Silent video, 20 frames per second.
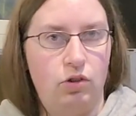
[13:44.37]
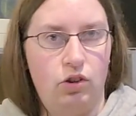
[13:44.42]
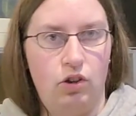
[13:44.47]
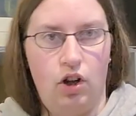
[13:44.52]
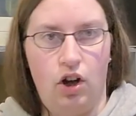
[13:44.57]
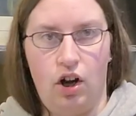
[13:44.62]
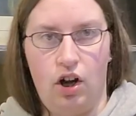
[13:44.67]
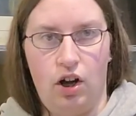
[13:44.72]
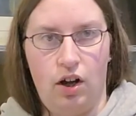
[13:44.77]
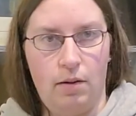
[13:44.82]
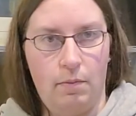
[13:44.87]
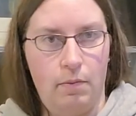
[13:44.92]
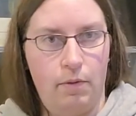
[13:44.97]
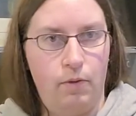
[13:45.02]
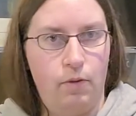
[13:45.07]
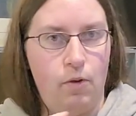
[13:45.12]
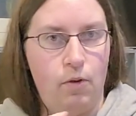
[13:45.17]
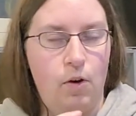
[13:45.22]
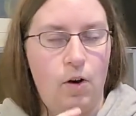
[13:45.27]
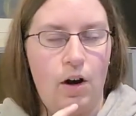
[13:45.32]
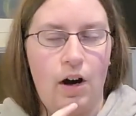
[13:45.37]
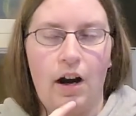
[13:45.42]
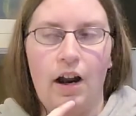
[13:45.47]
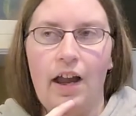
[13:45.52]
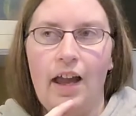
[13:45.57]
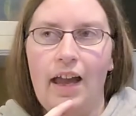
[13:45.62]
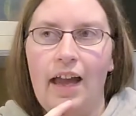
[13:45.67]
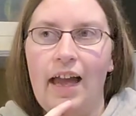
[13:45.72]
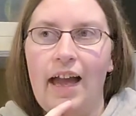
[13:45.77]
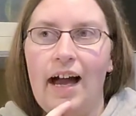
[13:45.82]
long before
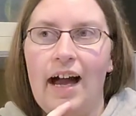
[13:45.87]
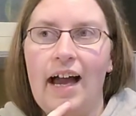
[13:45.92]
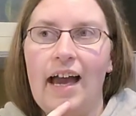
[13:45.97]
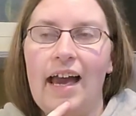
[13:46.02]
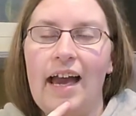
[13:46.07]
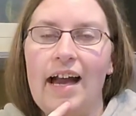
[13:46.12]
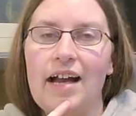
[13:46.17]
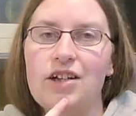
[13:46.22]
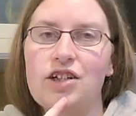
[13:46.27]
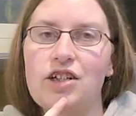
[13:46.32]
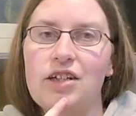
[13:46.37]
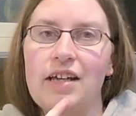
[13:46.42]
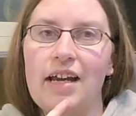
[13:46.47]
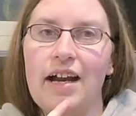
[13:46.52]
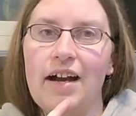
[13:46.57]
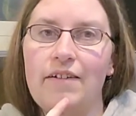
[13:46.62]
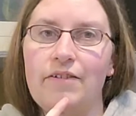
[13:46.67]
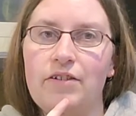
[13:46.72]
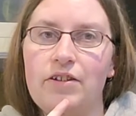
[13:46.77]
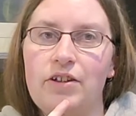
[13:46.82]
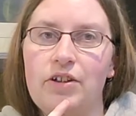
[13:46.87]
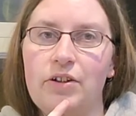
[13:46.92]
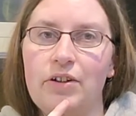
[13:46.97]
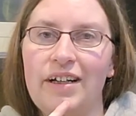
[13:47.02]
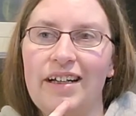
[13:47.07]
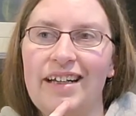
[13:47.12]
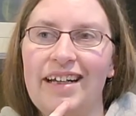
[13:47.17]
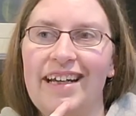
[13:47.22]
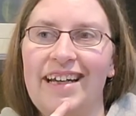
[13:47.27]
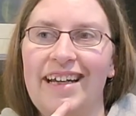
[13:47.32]
I actually have to do it.